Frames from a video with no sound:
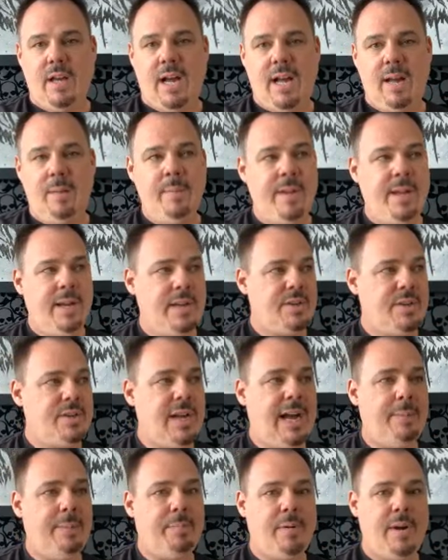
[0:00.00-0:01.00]
I'm in a
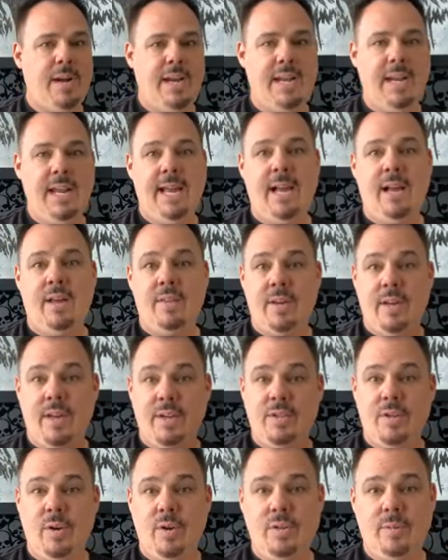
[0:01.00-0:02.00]
shop right now that I
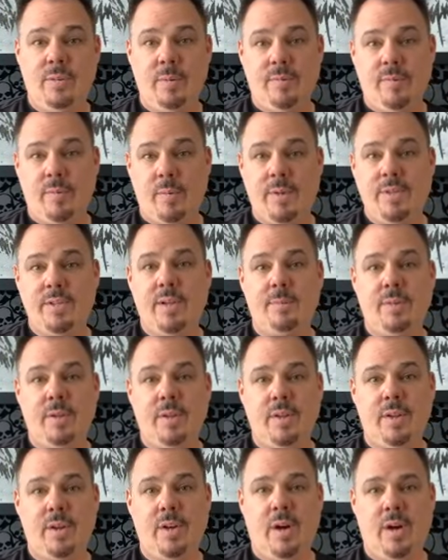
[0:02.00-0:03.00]
showed you before we jumped
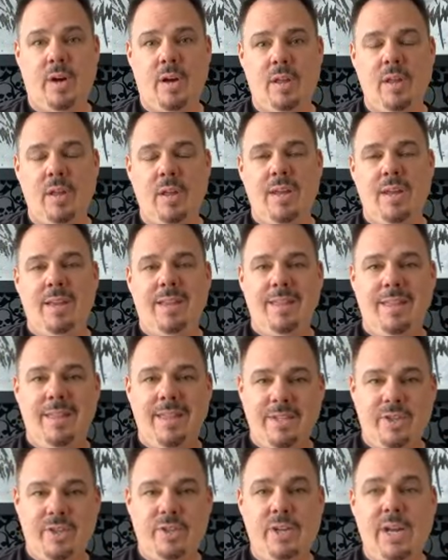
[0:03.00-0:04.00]
on the call.
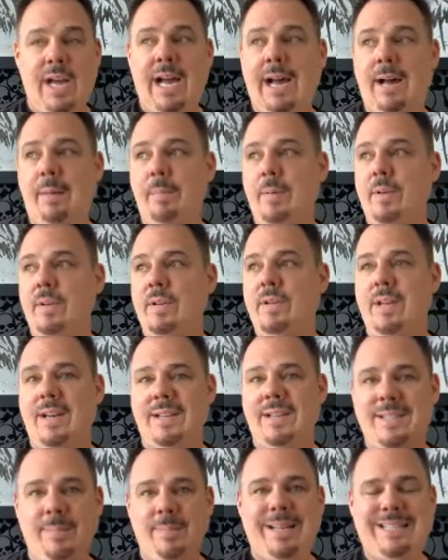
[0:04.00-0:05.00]
This shop
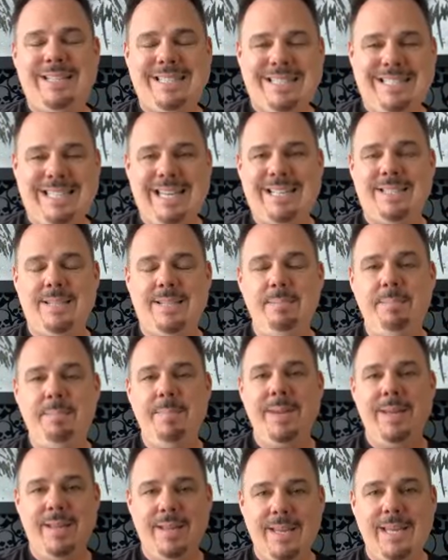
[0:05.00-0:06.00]
does about six
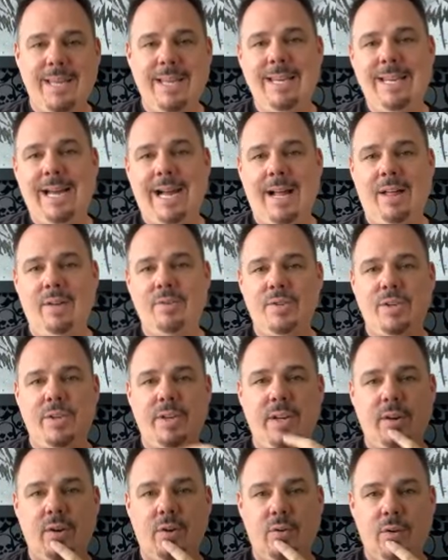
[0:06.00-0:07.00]
million dollars a
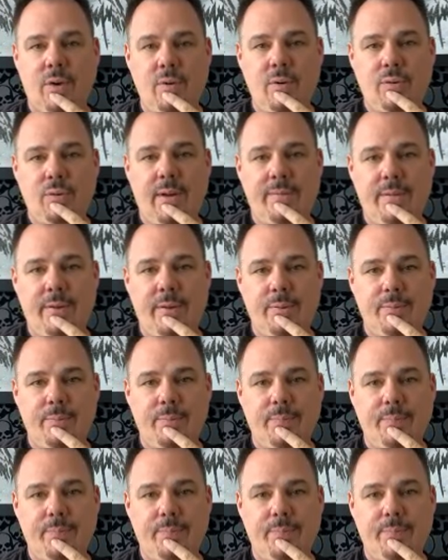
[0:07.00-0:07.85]
year in gross revenue.